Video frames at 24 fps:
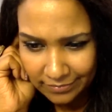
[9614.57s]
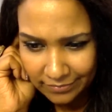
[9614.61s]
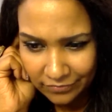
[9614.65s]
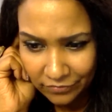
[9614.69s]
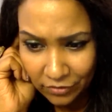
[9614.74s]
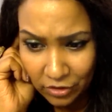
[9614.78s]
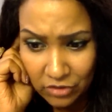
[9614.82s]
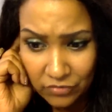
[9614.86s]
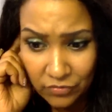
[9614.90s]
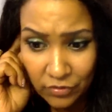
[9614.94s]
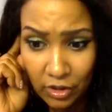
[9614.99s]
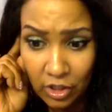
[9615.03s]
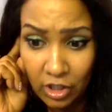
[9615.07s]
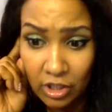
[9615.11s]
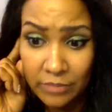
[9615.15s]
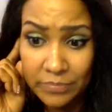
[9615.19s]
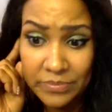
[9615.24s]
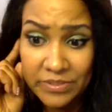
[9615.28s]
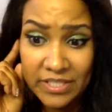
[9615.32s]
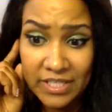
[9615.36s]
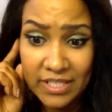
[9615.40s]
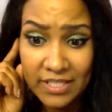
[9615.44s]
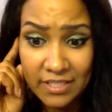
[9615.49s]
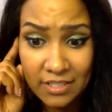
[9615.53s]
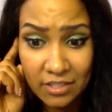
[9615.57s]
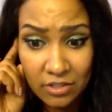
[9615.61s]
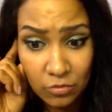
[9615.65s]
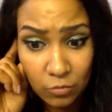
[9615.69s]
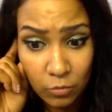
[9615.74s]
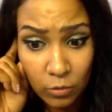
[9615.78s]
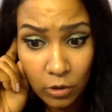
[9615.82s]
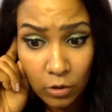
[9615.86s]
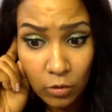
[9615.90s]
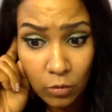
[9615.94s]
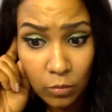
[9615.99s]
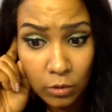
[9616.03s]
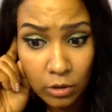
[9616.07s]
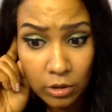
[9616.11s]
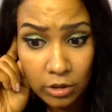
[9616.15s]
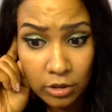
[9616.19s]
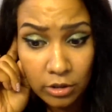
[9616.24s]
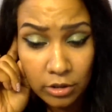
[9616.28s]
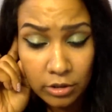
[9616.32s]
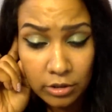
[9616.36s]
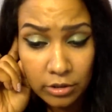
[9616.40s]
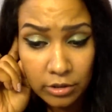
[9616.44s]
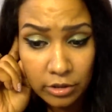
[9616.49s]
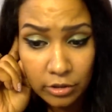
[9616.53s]
First of all, obsessed is the wrong
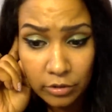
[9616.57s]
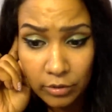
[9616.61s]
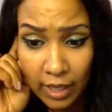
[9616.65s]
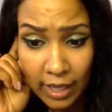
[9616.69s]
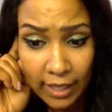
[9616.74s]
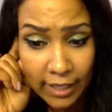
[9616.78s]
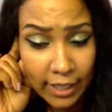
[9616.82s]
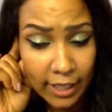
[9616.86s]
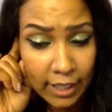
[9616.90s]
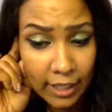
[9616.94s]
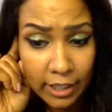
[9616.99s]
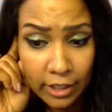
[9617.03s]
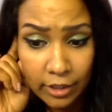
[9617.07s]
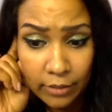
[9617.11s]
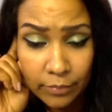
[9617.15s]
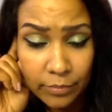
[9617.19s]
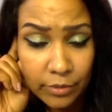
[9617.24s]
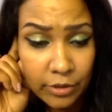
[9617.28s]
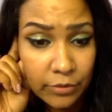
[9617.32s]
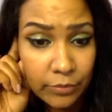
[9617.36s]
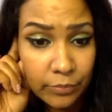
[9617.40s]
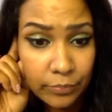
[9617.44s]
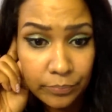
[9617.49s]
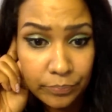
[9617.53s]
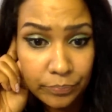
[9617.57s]
word. You, I can't help you.